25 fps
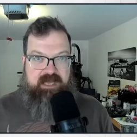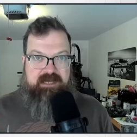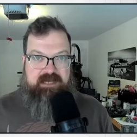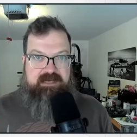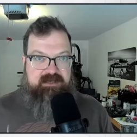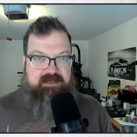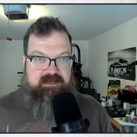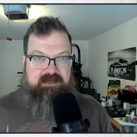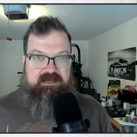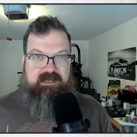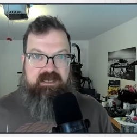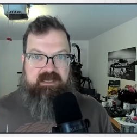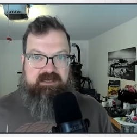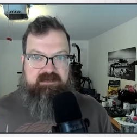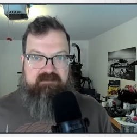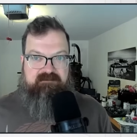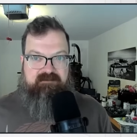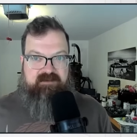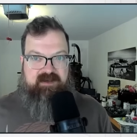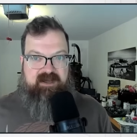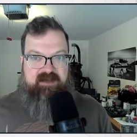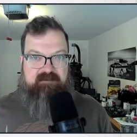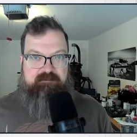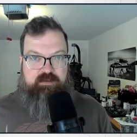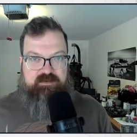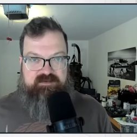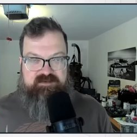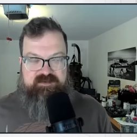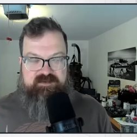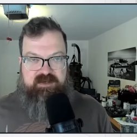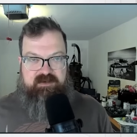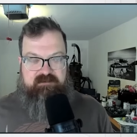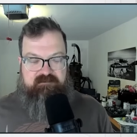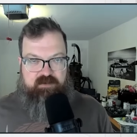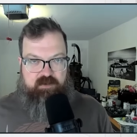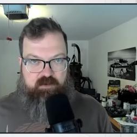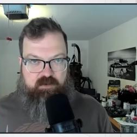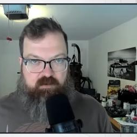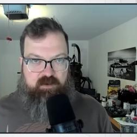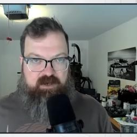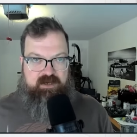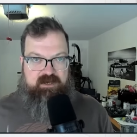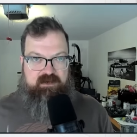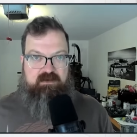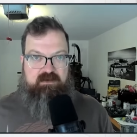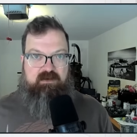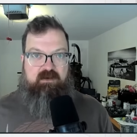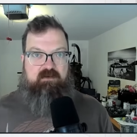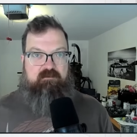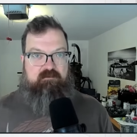ninety to ninety-five percent of the
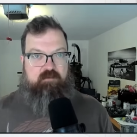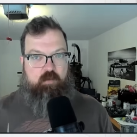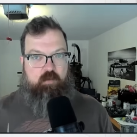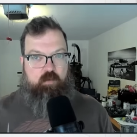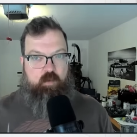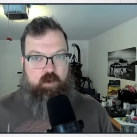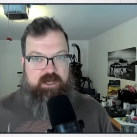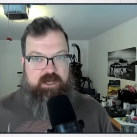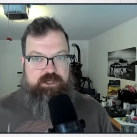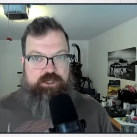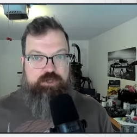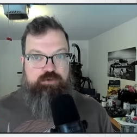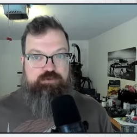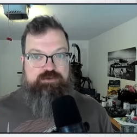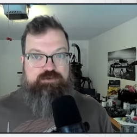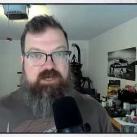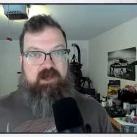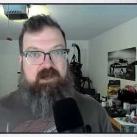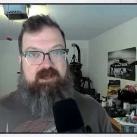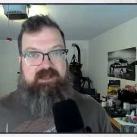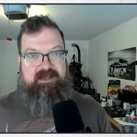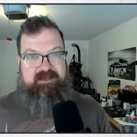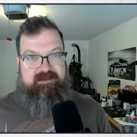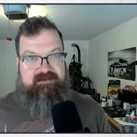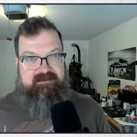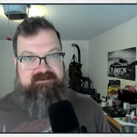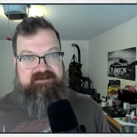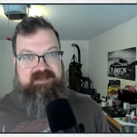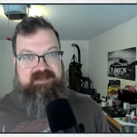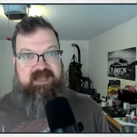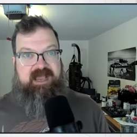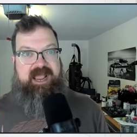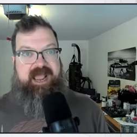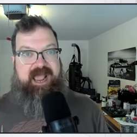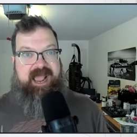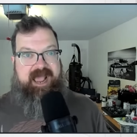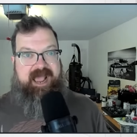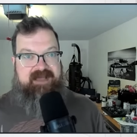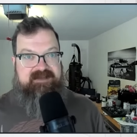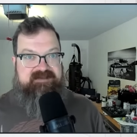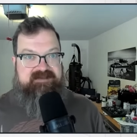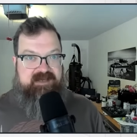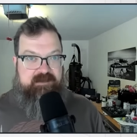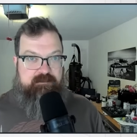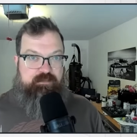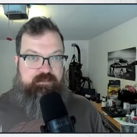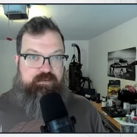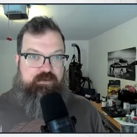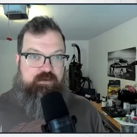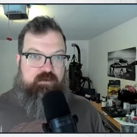credit for what Utah is as a
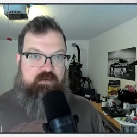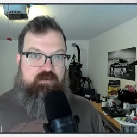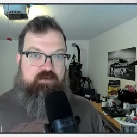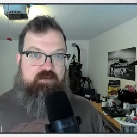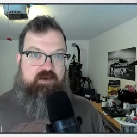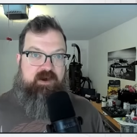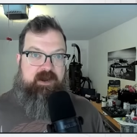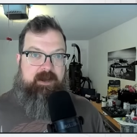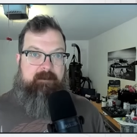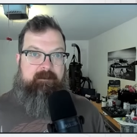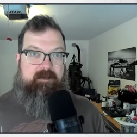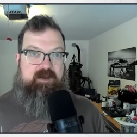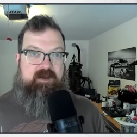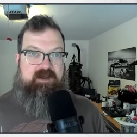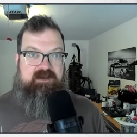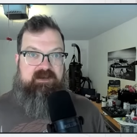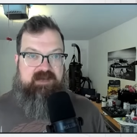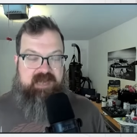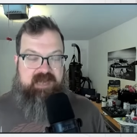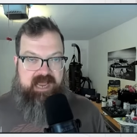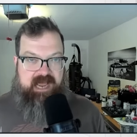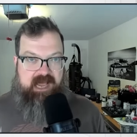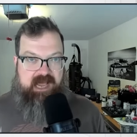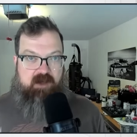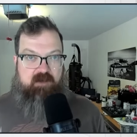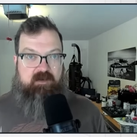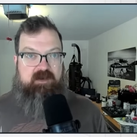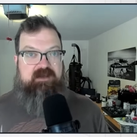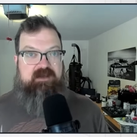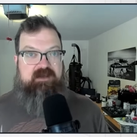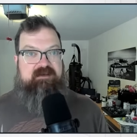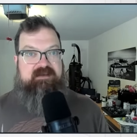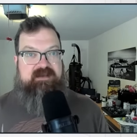program now.